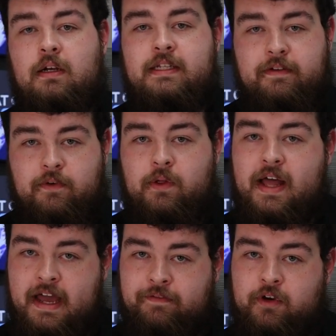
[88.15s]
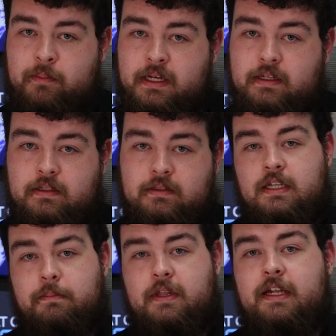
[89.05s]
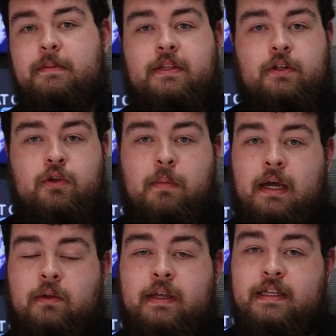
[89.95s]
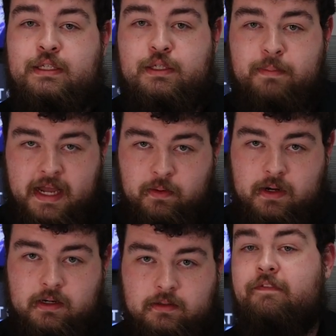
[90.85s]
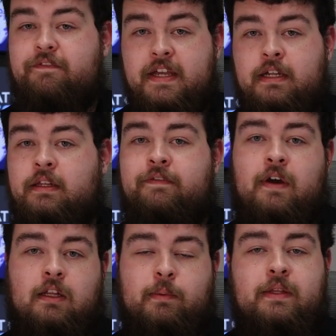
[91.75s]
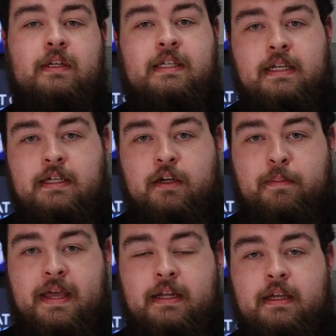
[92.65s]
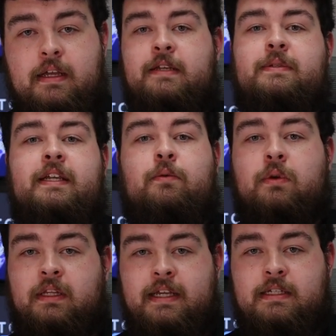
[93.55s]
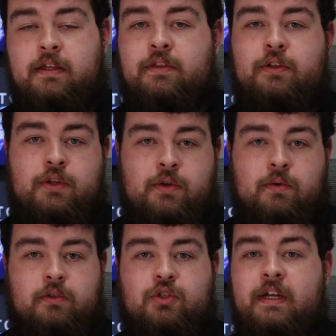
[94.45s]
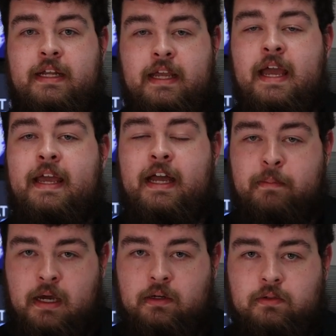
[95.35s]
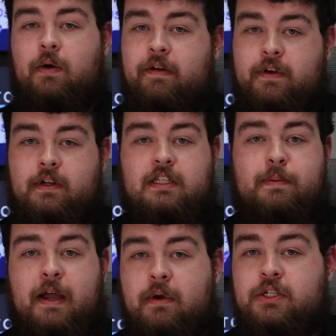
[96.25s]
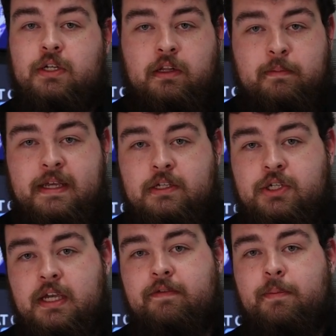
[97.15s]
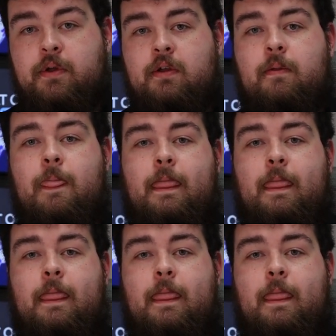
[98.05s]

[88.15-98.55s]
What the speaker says: tinfoil hat for a minute. Some claim that the new model is spyware. Conveniently following the TikTok ban, DeepSeek released the new trending AI model. However, spyware should only be achievable